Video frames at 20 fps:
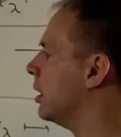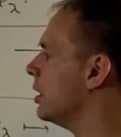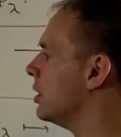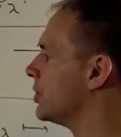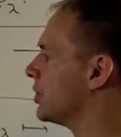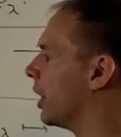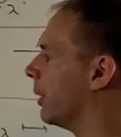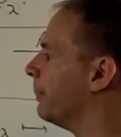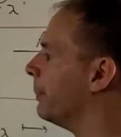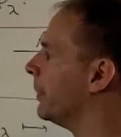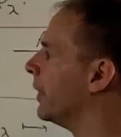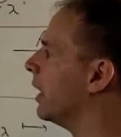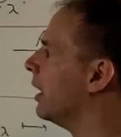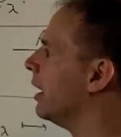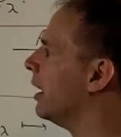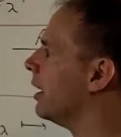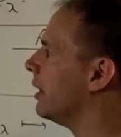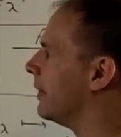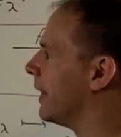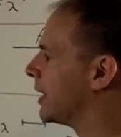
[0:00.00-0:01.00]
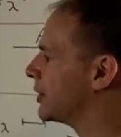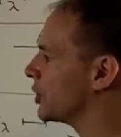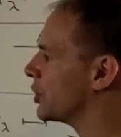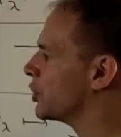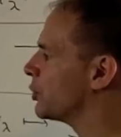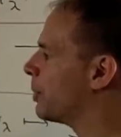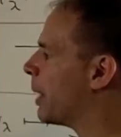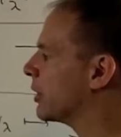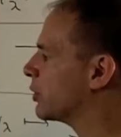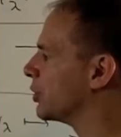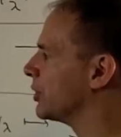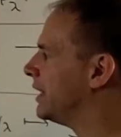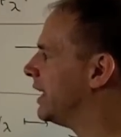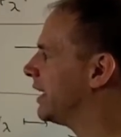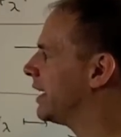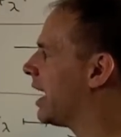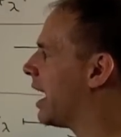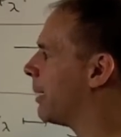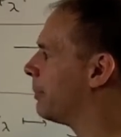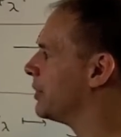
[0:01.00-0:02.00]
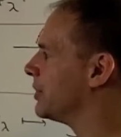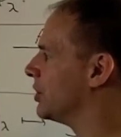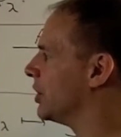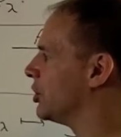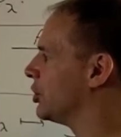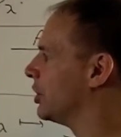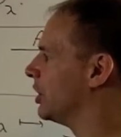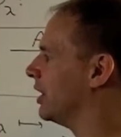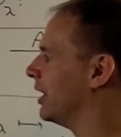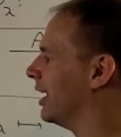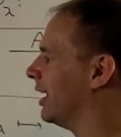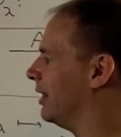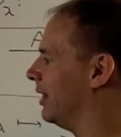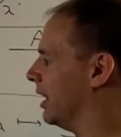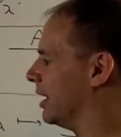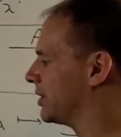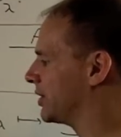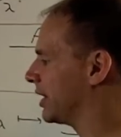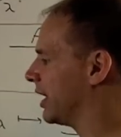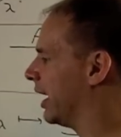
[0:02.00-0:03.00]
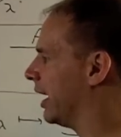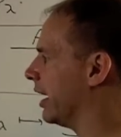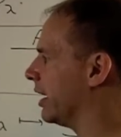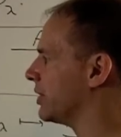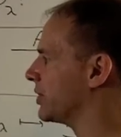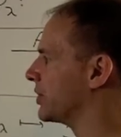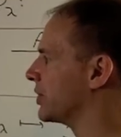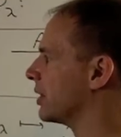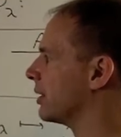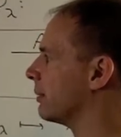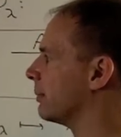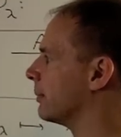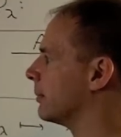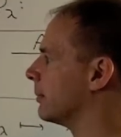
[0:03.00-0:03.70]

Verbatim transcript: So that's our spectral decomposition in this case.